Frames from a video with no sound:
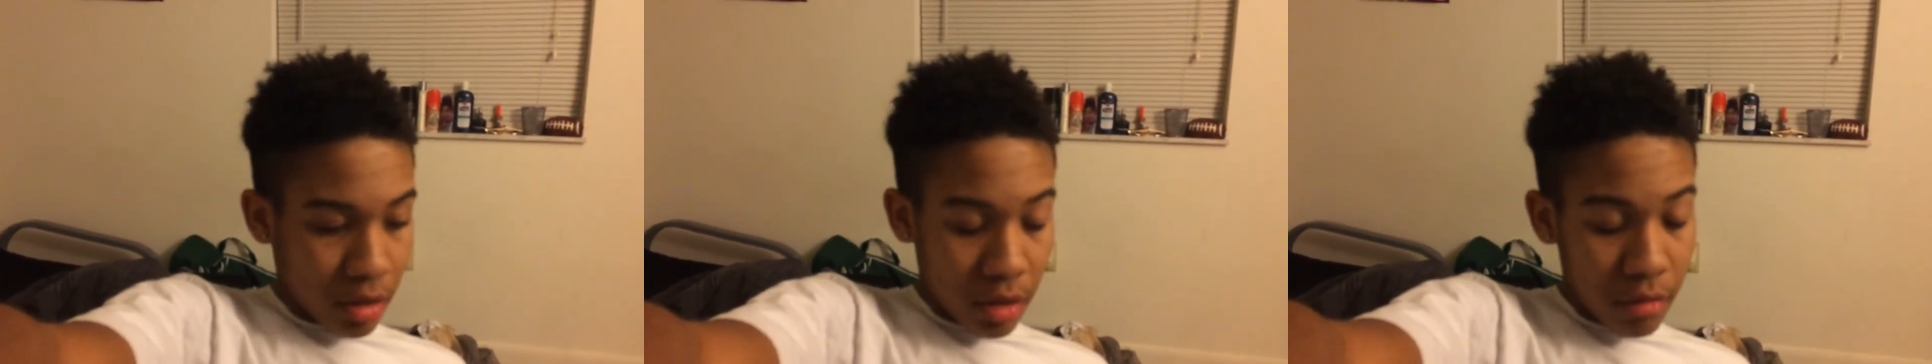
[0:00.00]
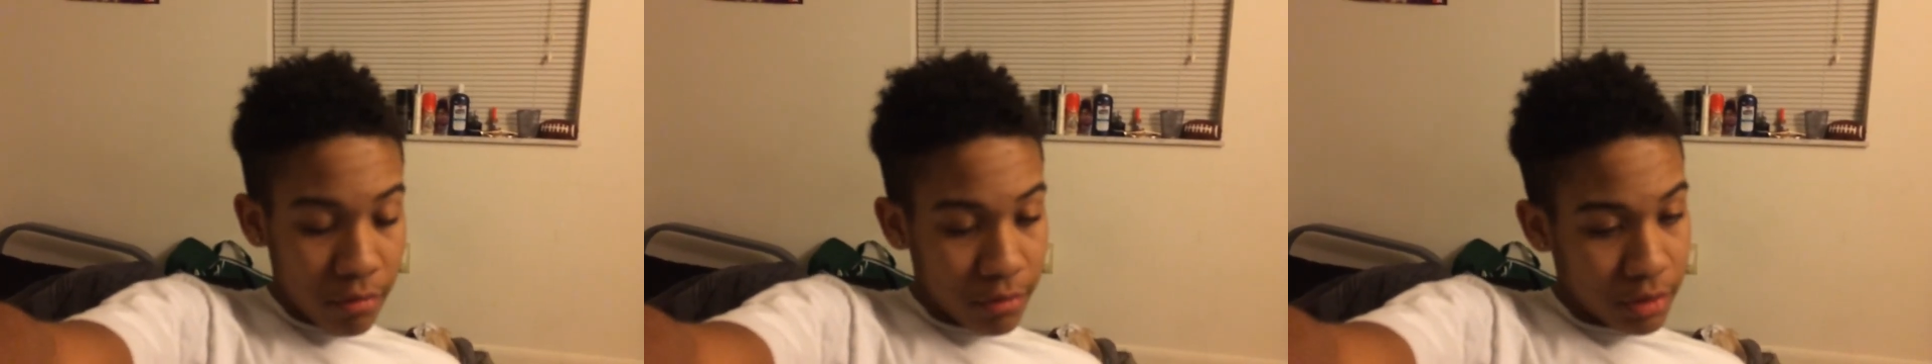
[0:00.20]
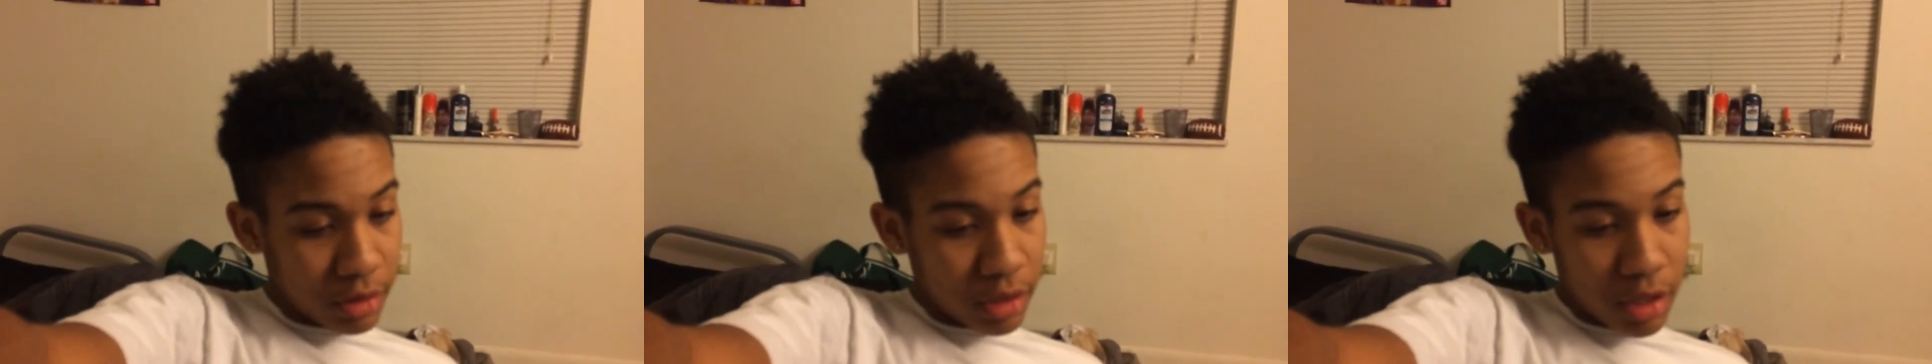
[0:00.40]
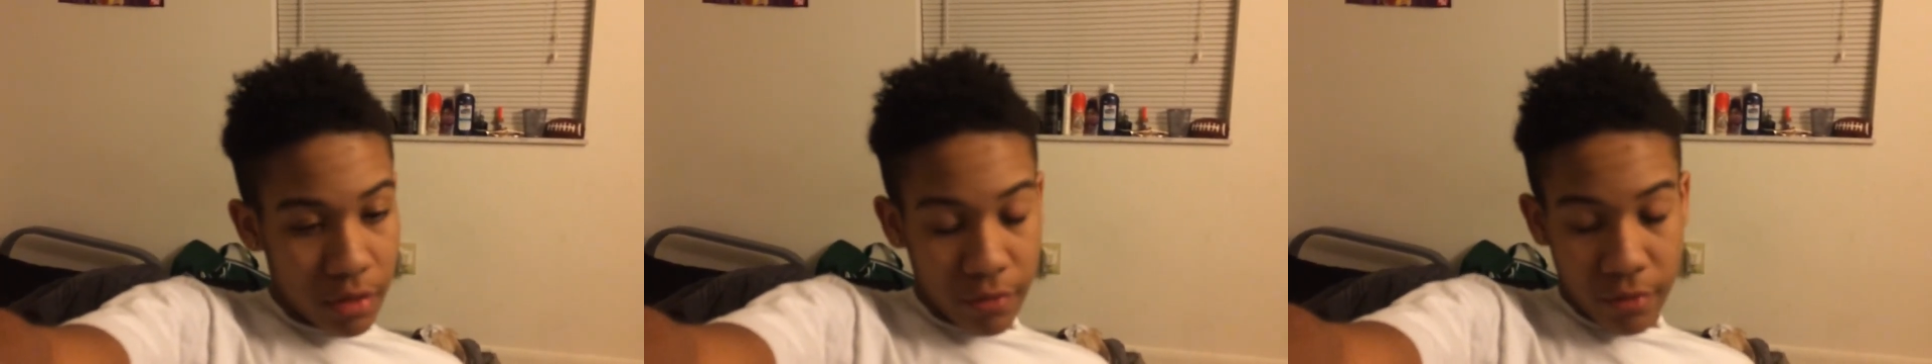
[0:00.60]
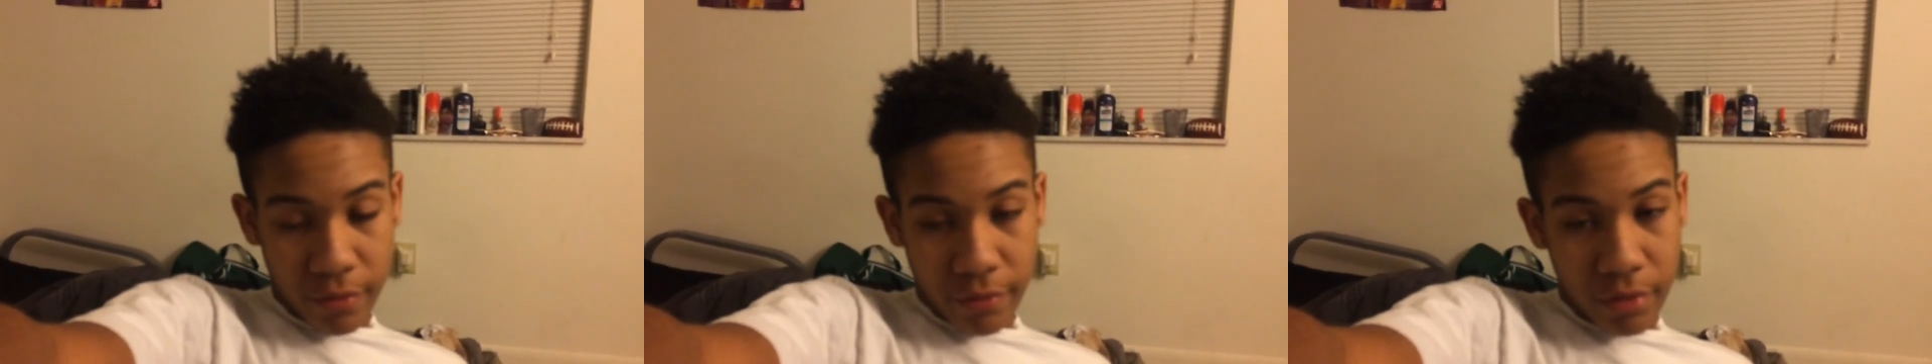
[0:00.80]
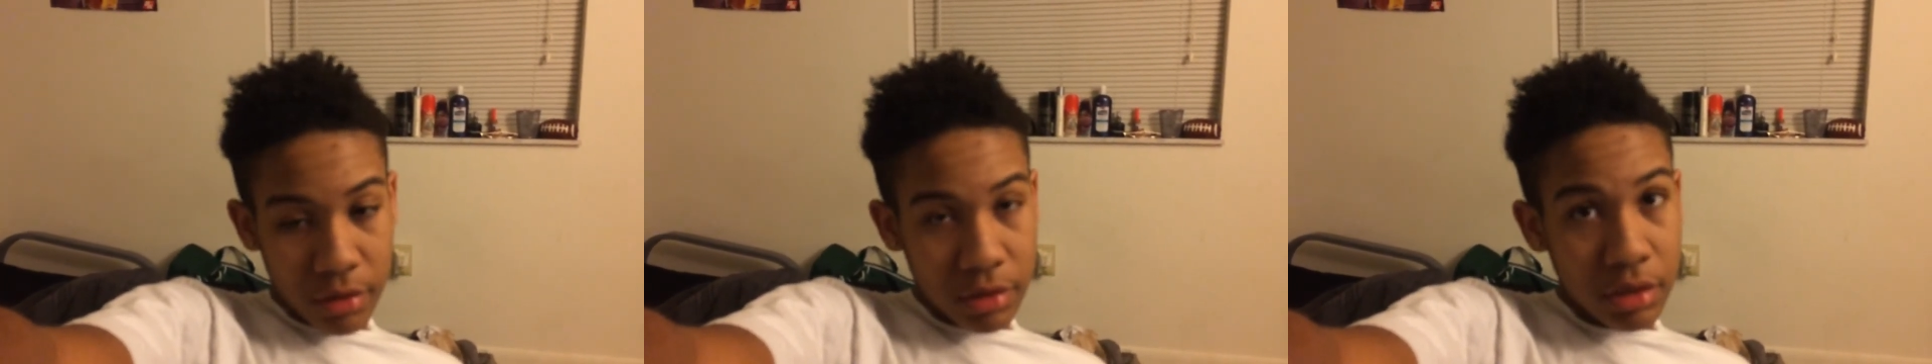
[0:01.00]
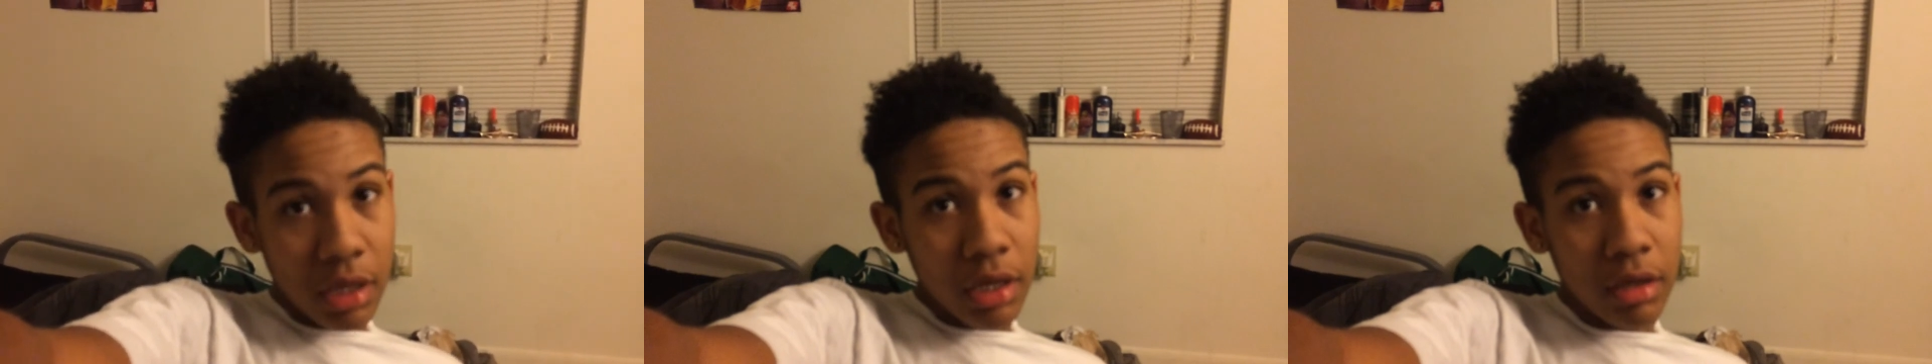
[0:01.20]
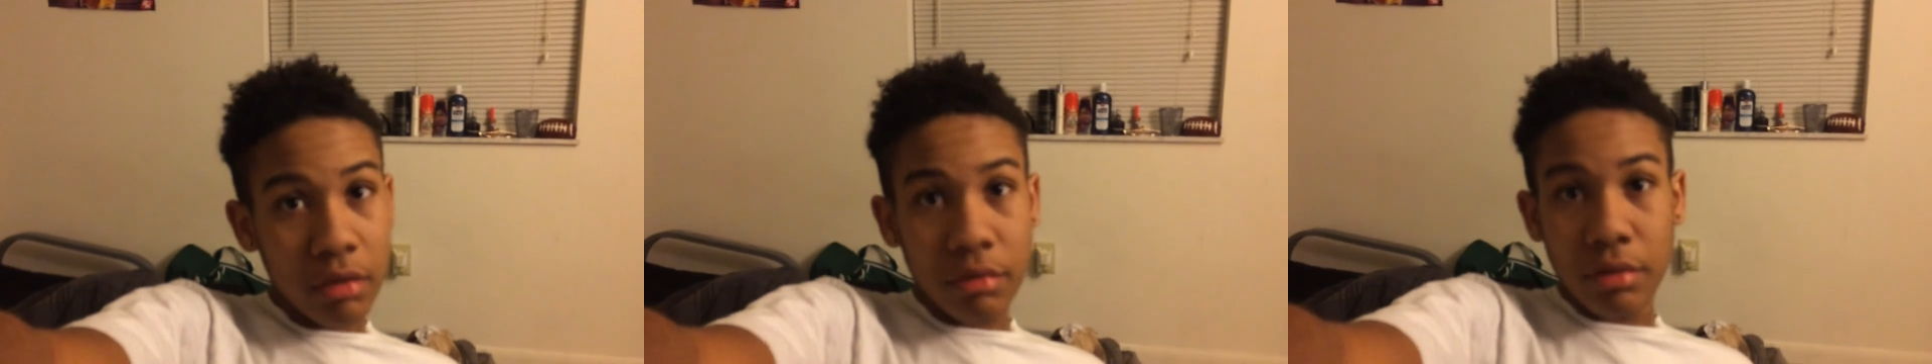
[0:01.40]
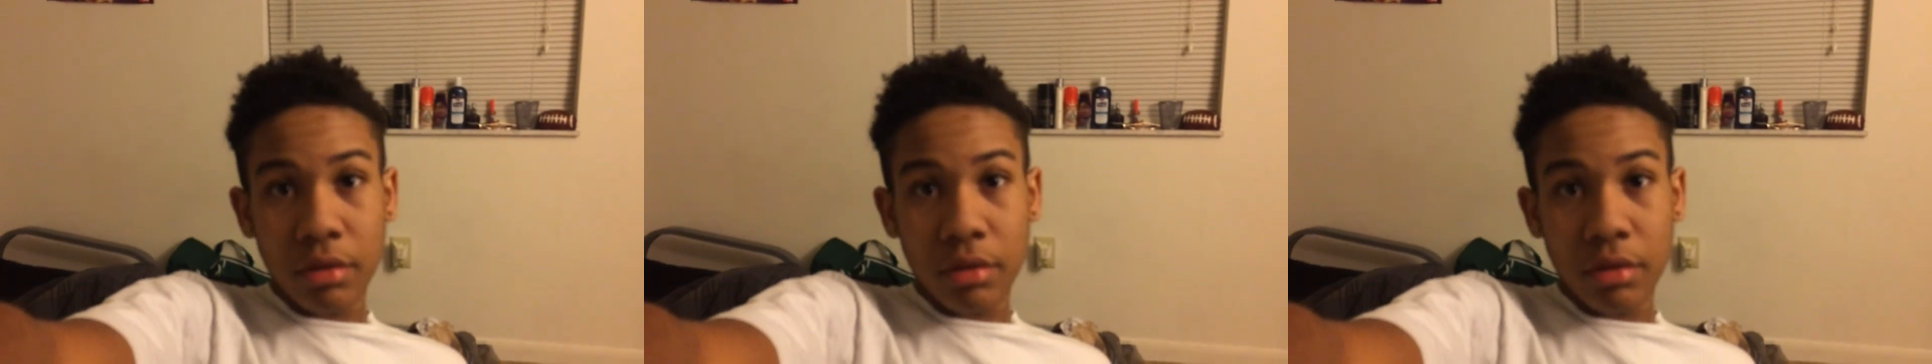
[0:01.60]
It was love on first sight,